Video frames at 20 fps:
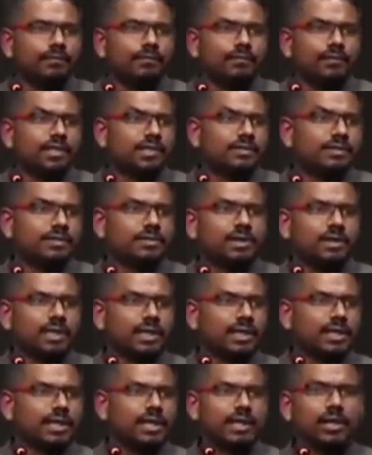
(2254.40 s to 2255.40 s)
This was not
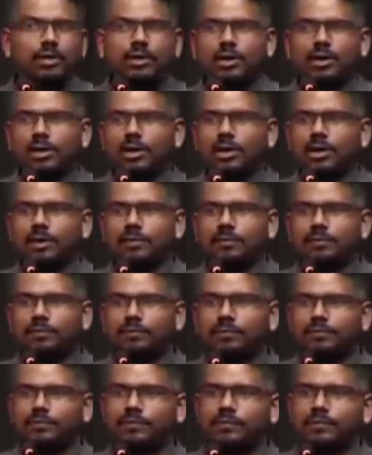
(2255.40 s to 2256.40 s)
Tartaglia all along,
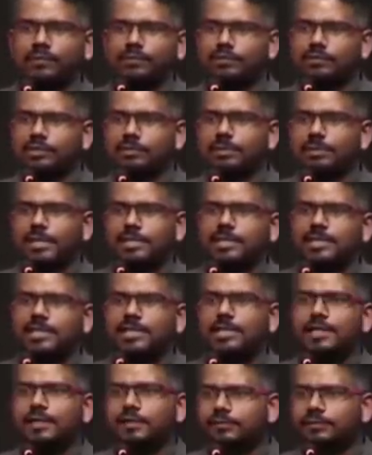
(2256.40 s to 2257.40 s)
this was
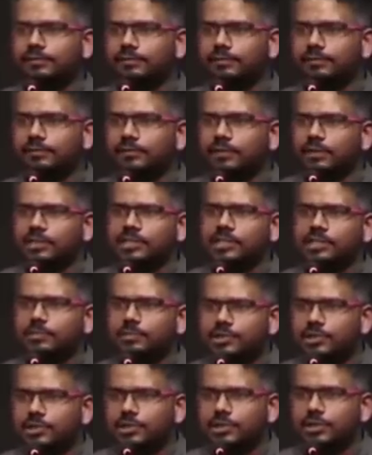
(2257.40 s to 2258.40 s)
Bazzini. That's his
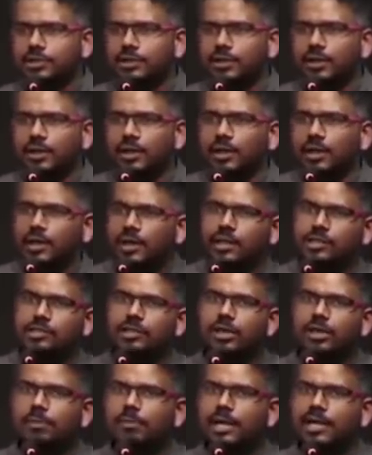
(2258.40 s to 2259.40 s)
position. It's
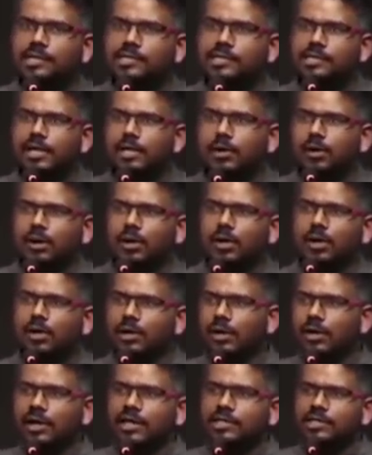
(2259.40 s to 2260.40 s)
not Pakistan all along,
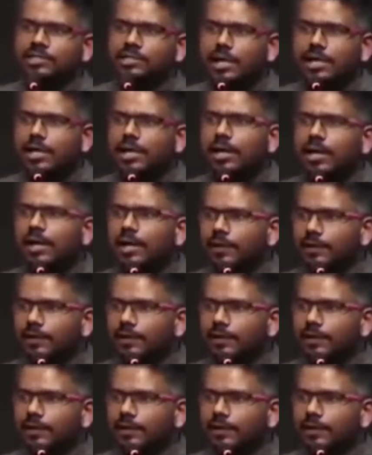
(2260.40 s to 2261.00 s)
it's China.